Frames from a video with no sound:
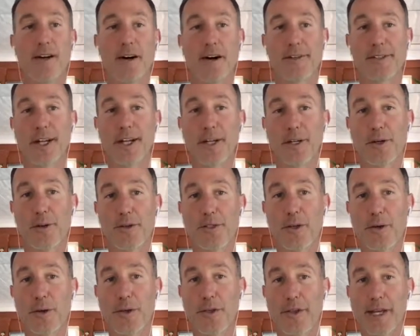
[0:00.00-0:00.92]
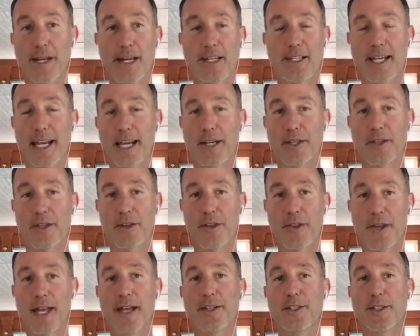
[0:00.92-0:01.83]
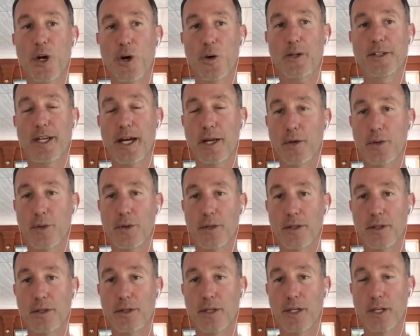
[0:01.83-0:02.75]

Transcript: all you got to do is go to theta token.org,